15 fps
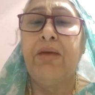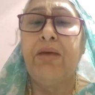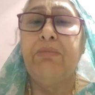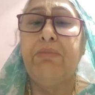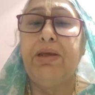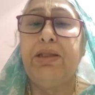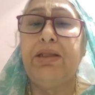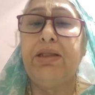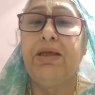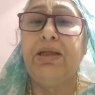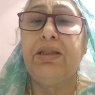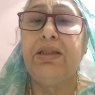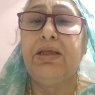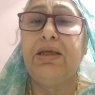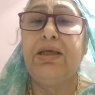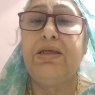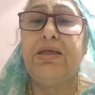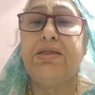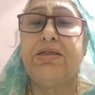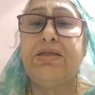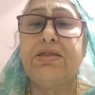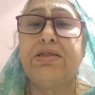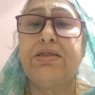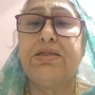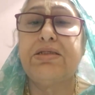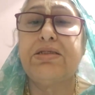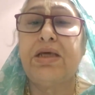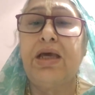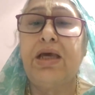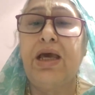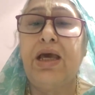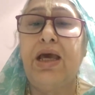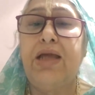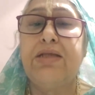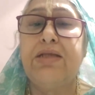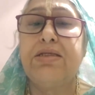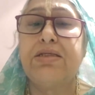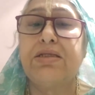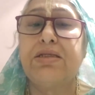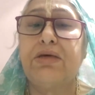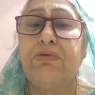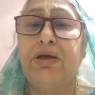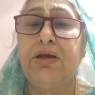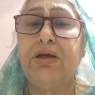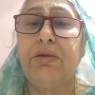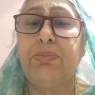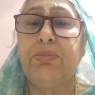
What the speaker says: Bathing in the Ganges and serving a